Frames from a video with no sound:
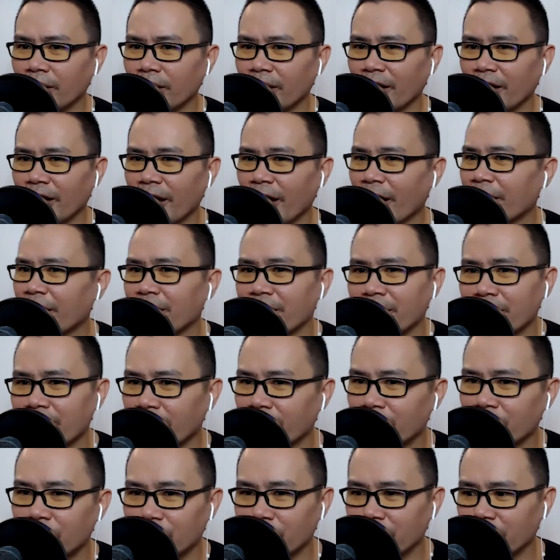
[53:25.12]
Henry
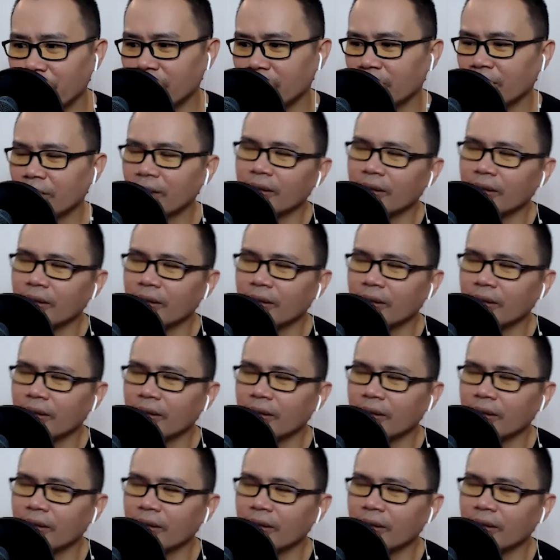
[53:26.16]
can do it.